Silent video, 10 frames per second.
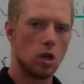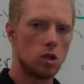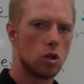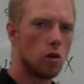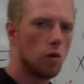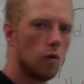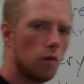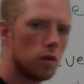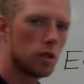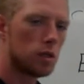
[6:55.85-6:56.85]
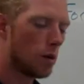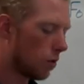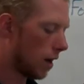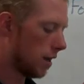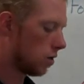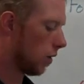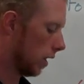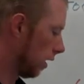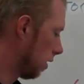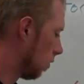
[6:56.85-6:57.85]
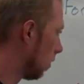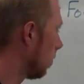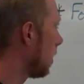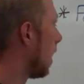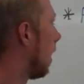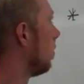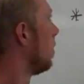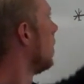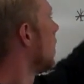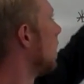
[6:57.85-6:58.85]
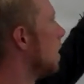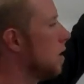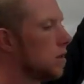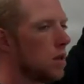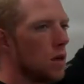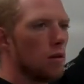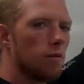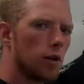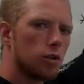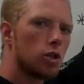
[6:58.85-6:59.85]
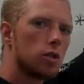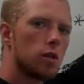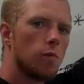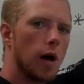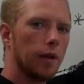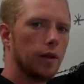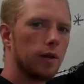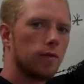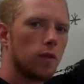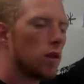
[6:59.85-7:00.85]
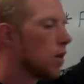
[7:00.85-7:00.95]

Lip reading: So to summarize quickly, what we have is functions and modeling.